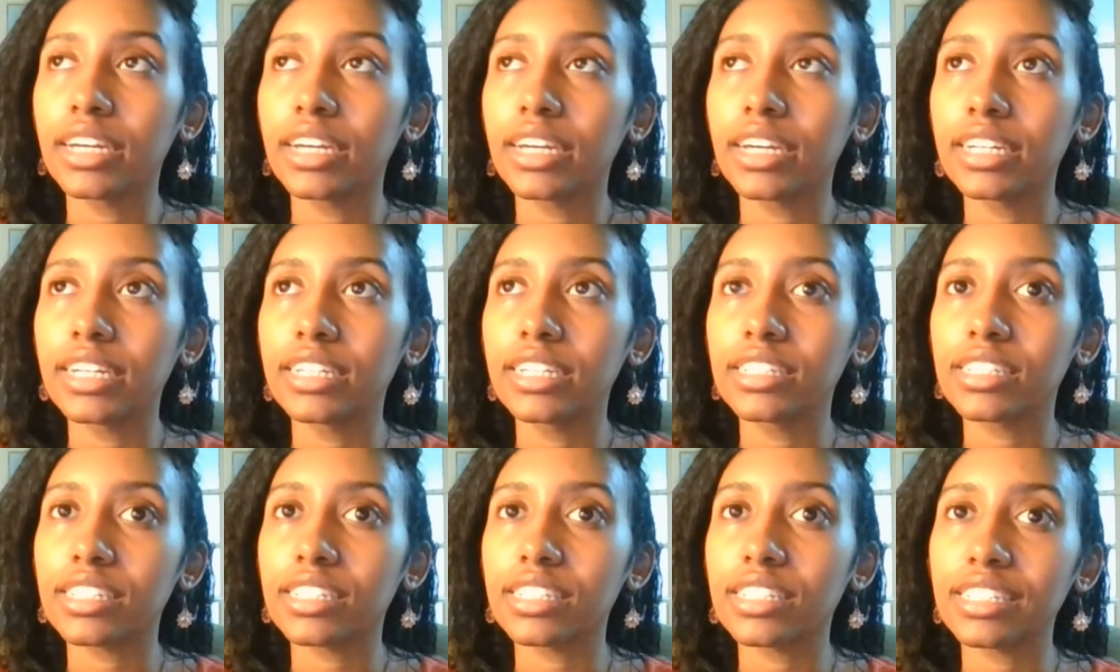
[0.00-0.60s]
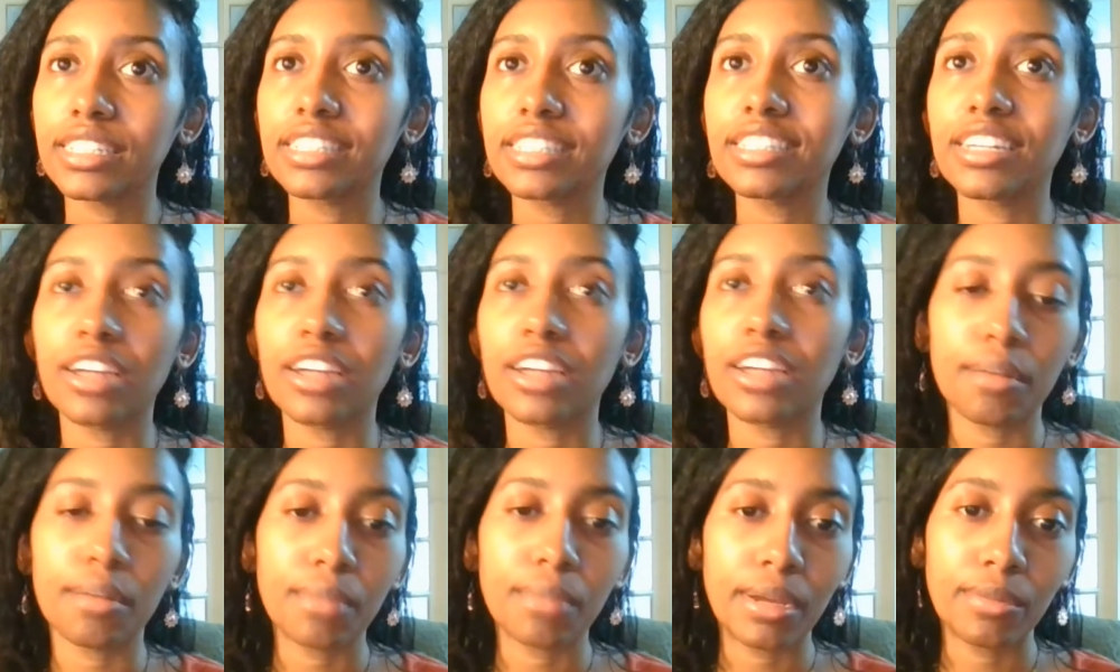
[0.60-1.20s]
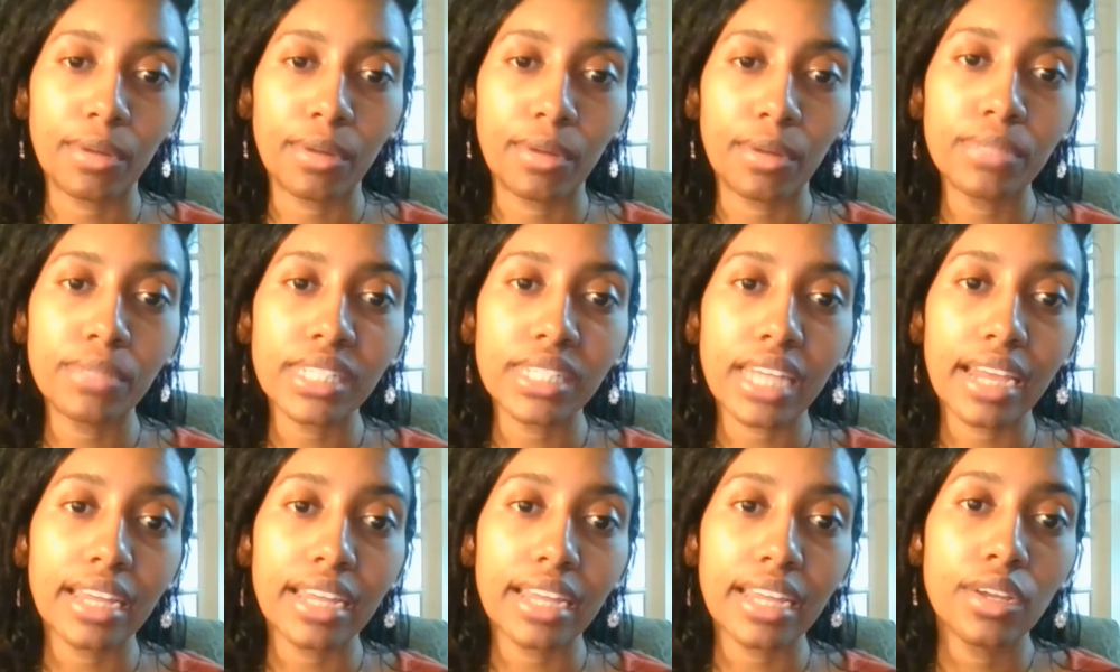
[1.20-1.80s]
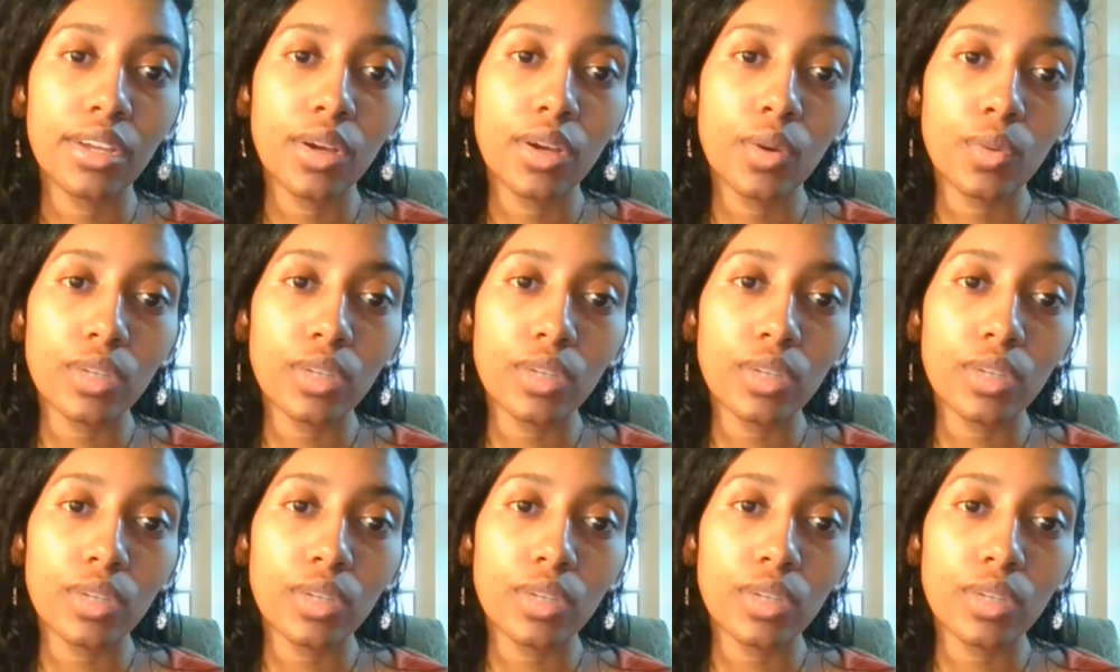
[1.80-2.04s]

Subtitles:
It is listed on my website,